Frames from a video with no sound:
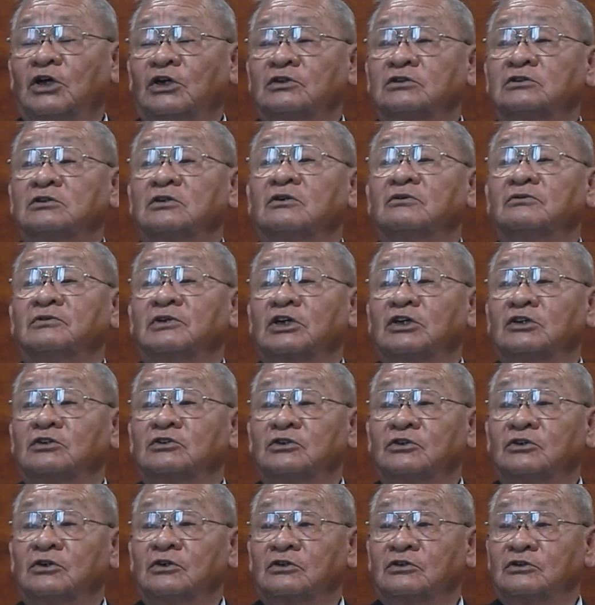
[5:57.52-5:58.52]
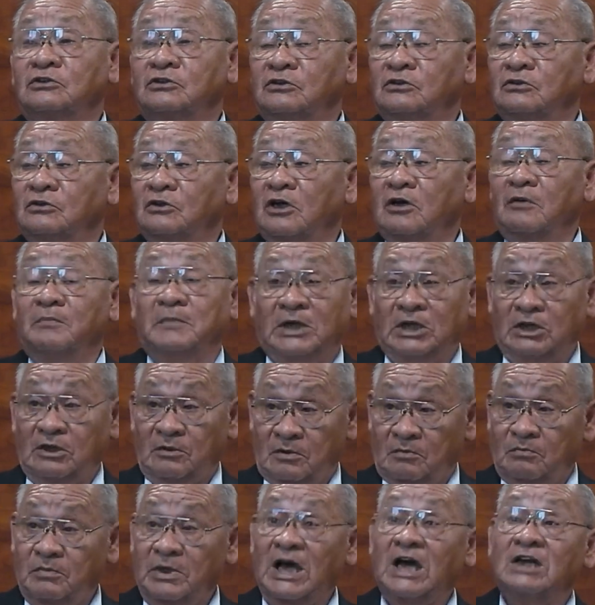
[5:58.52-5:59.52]
serving a church? I mean,
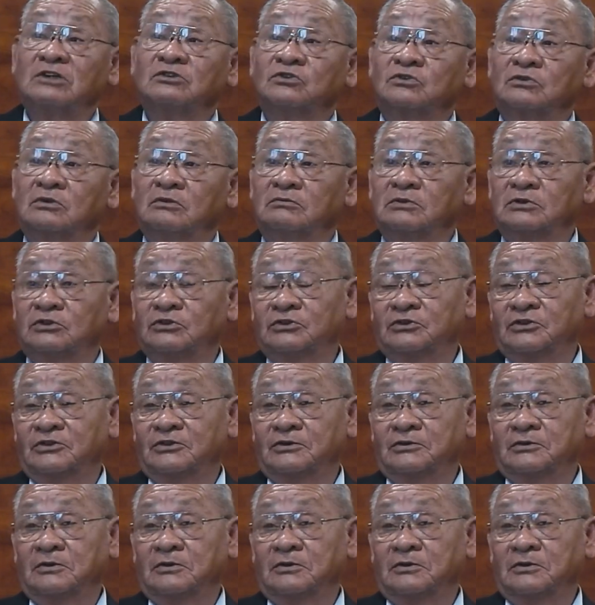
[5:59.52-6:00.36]
a pastor of a church.